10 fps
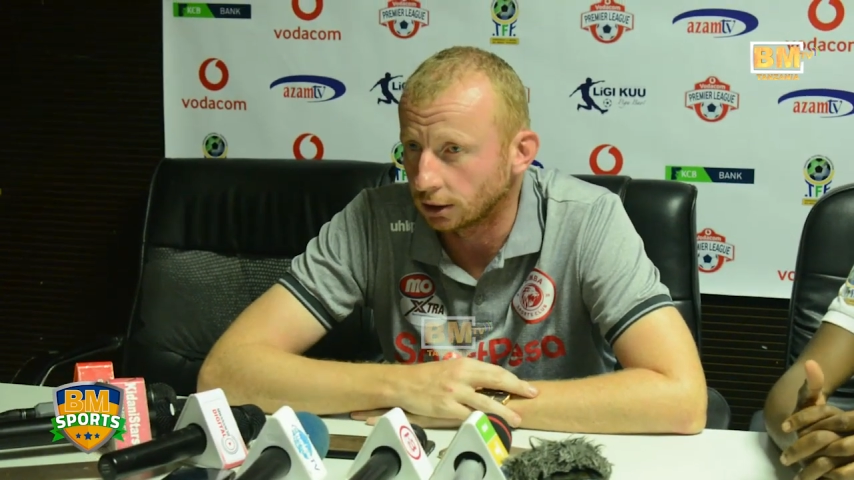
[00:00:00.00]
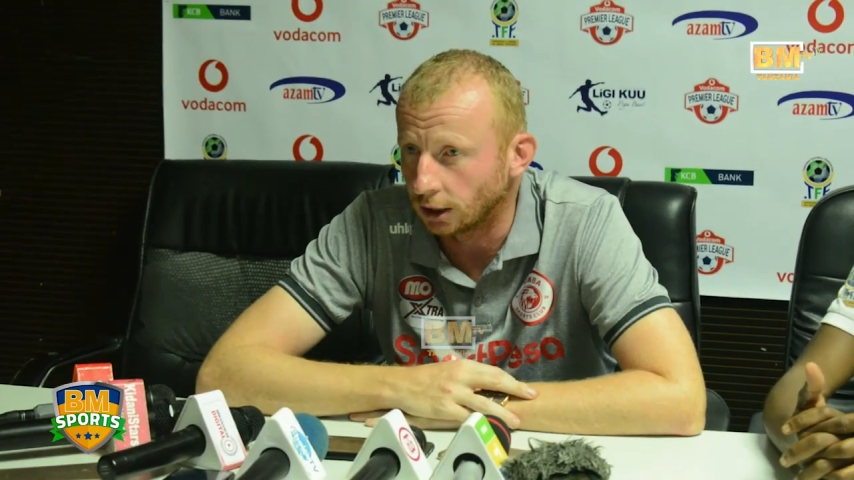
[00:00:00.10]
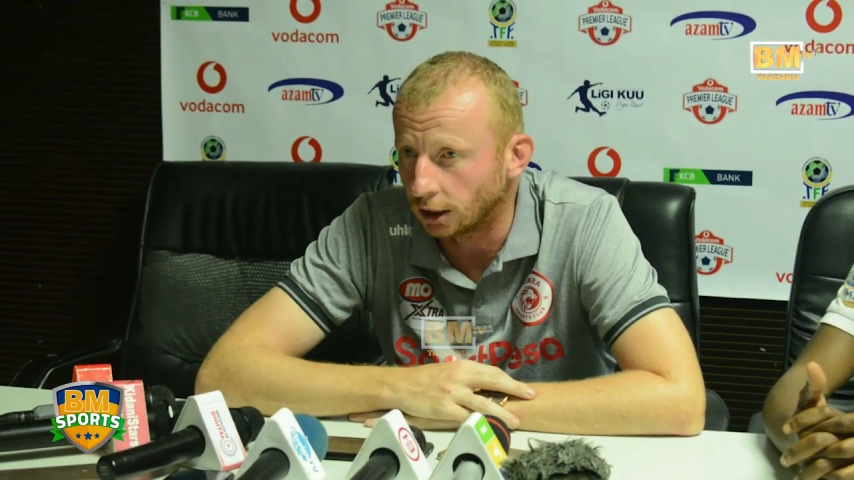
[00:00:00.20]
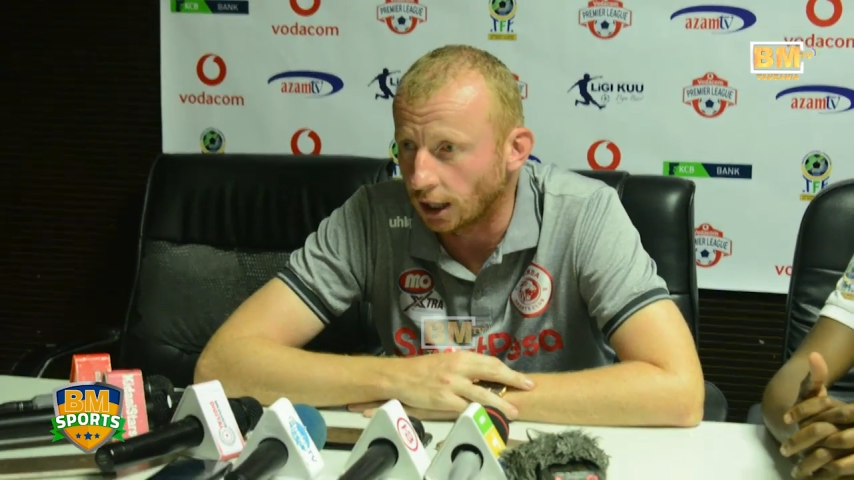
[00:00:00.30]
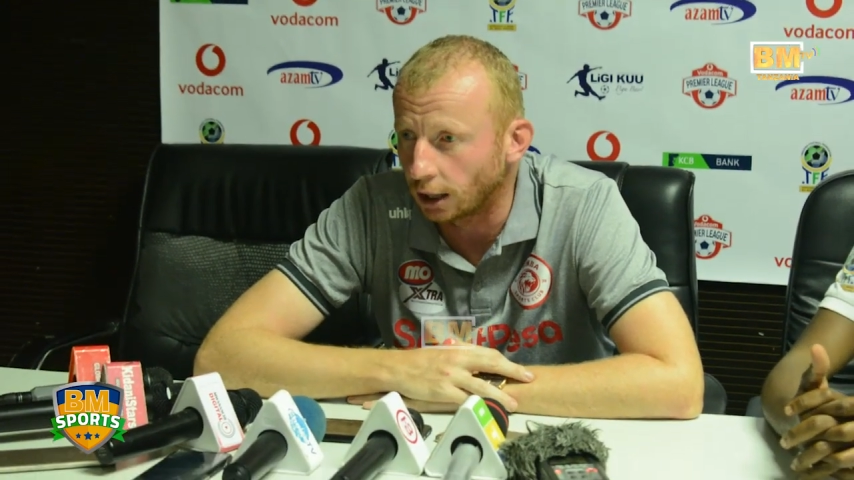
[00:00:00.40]

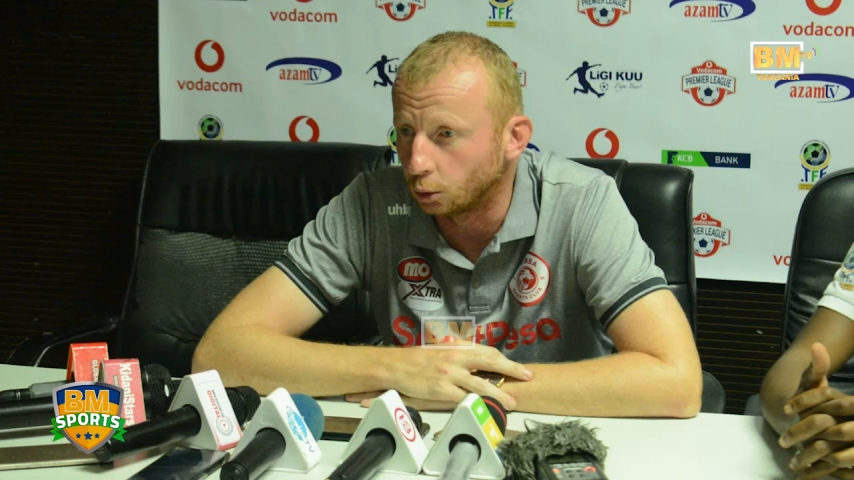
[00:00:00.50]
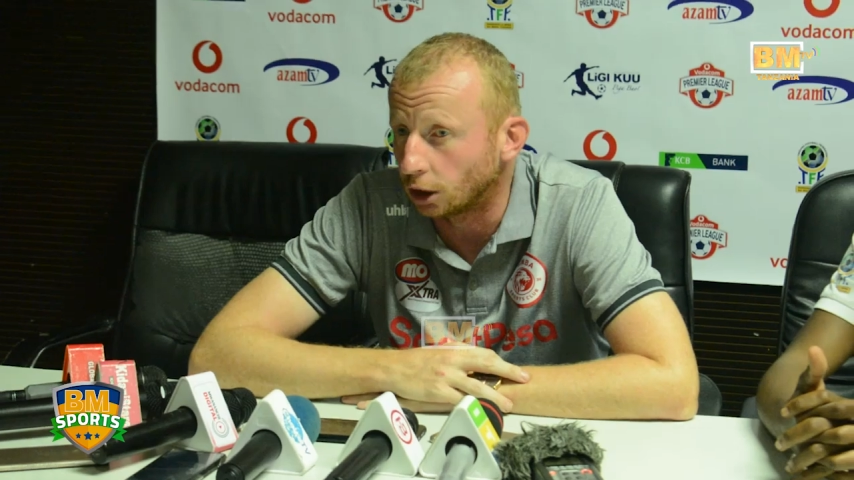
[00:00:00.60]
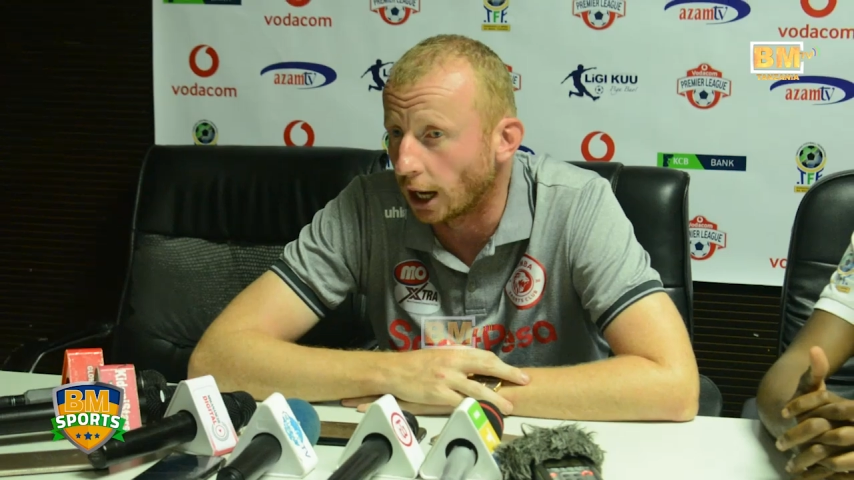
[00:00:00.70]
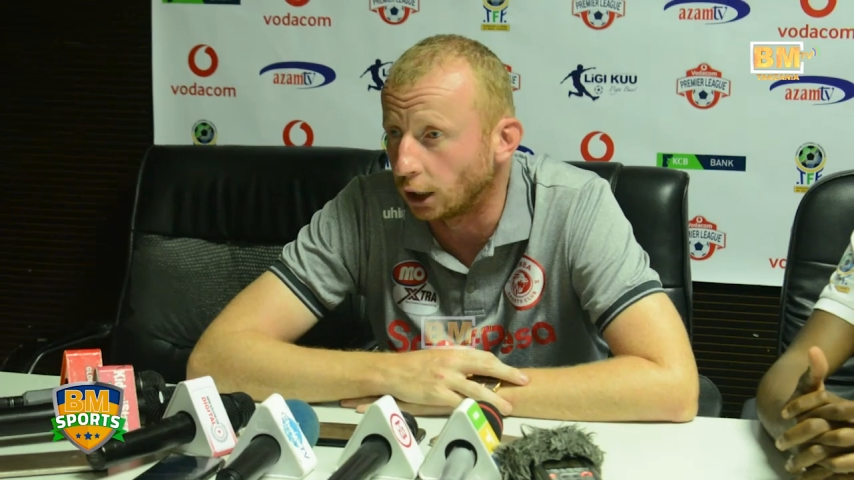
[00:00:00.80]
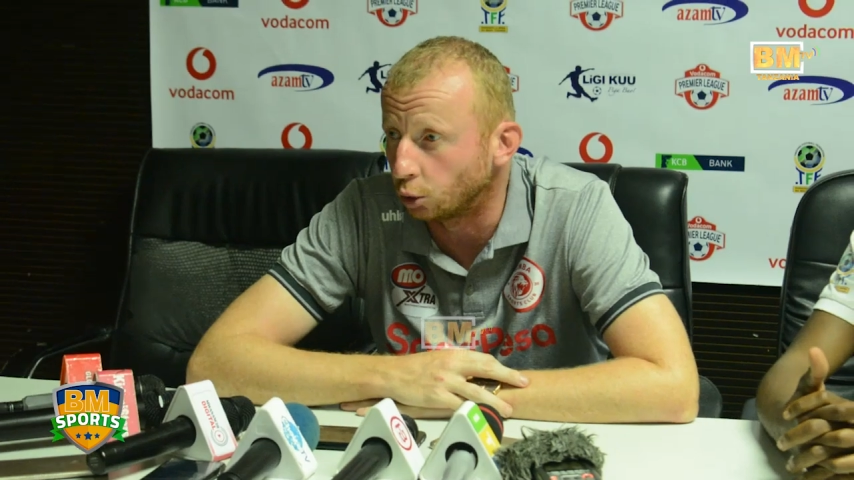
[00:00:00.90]
And I
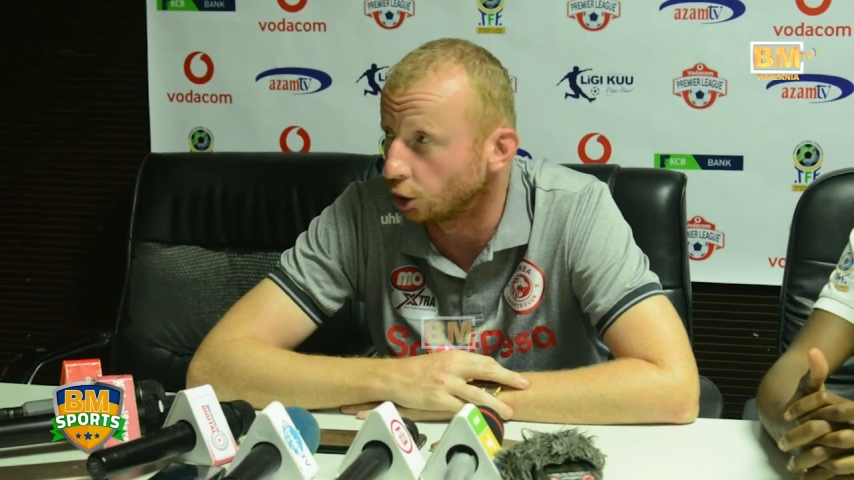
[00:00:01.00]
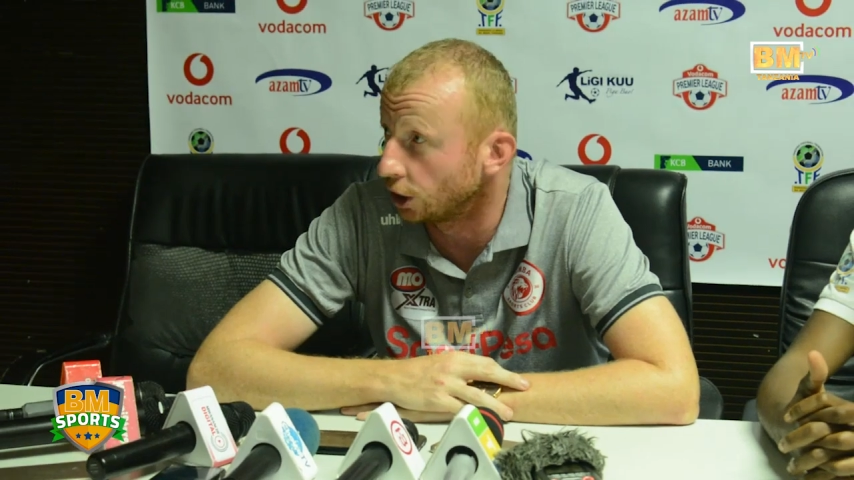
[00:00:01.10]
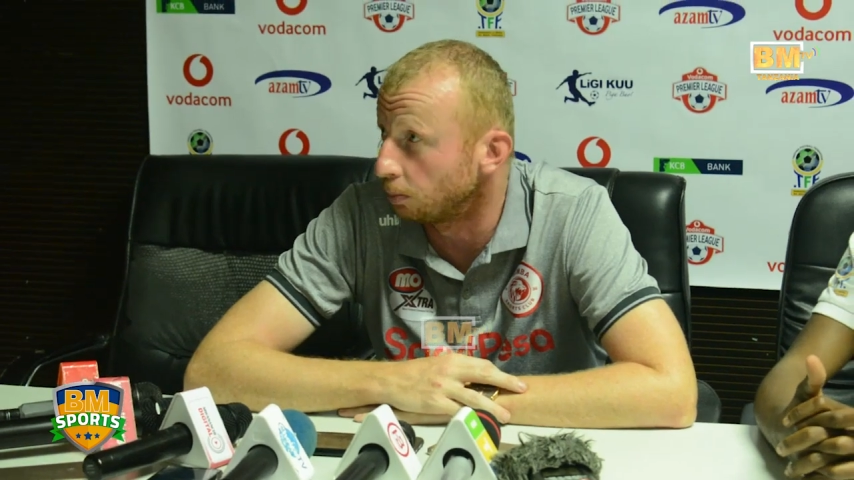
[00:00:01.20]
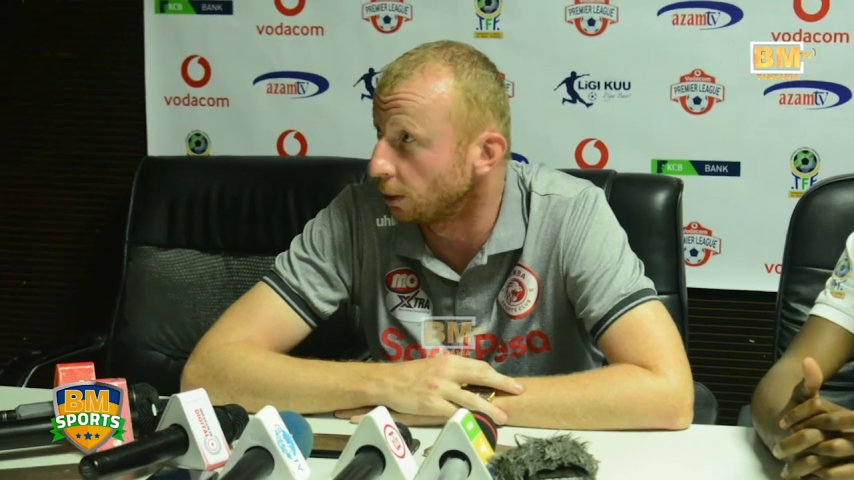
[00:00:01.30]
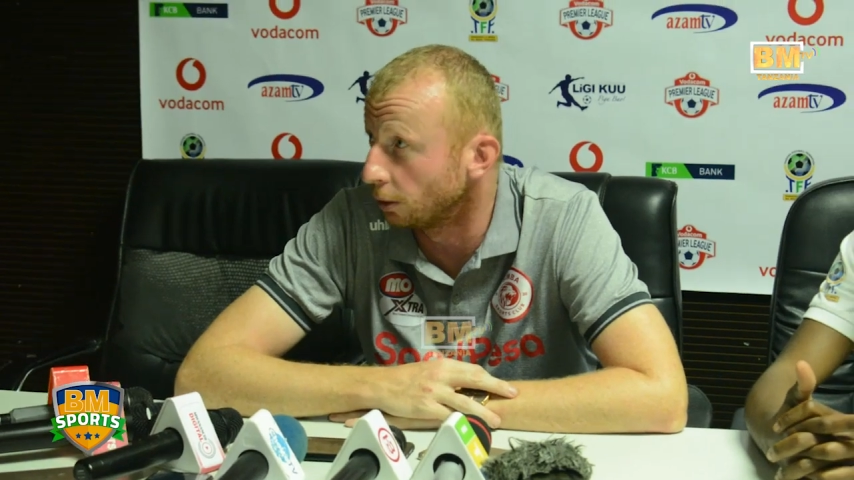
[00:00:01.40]
would like to
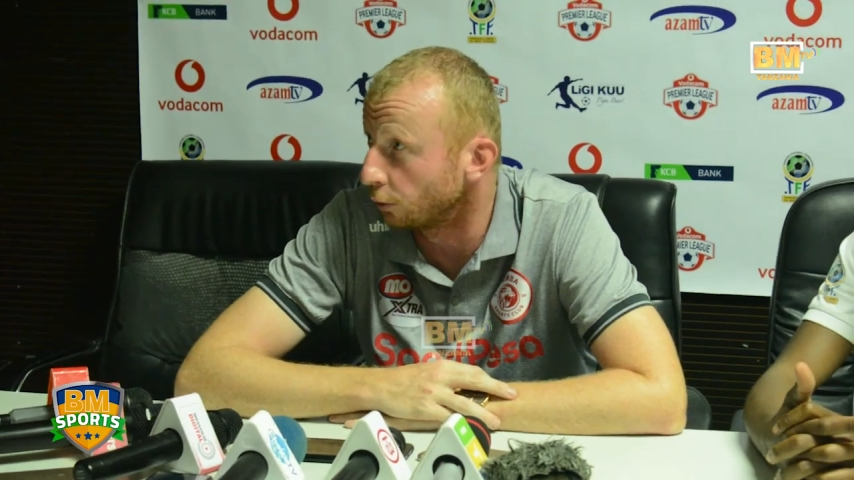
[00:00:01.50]
keep him,